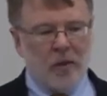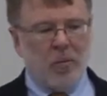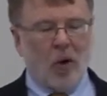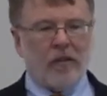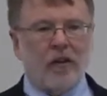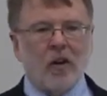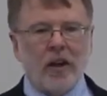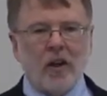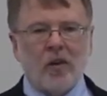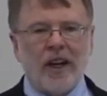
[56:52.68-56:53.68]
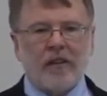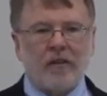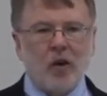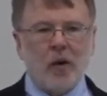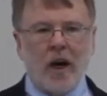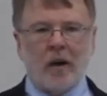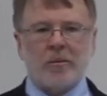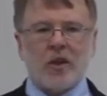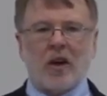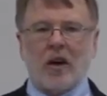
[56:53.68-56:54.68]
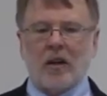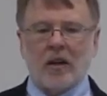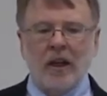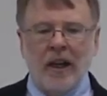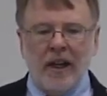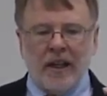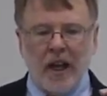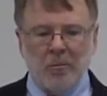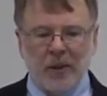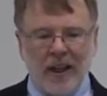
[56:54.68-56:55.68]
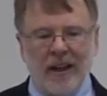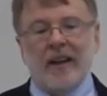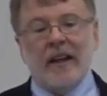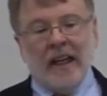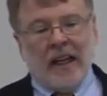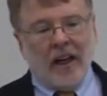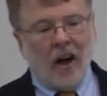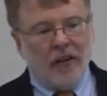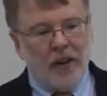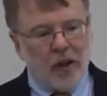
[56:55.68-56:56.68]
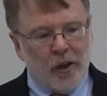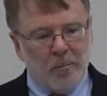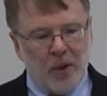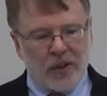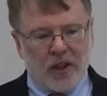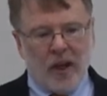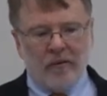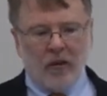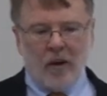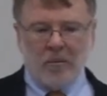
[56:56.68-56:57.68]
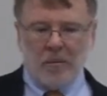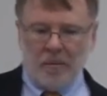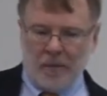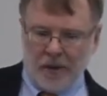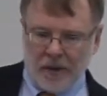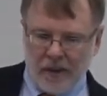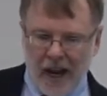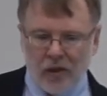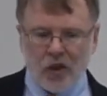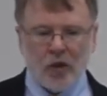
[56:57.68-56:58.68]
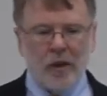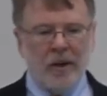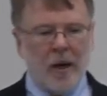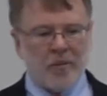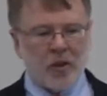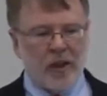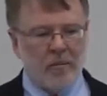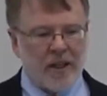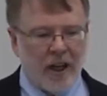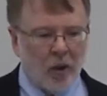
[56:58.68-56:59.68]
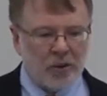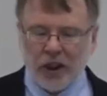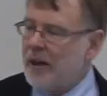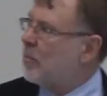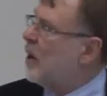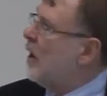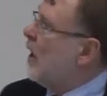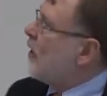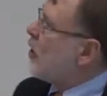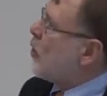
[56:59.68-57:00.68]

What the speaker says: portfolio that food hubs can play. And often their inputs come from downstream and upstream to help shape the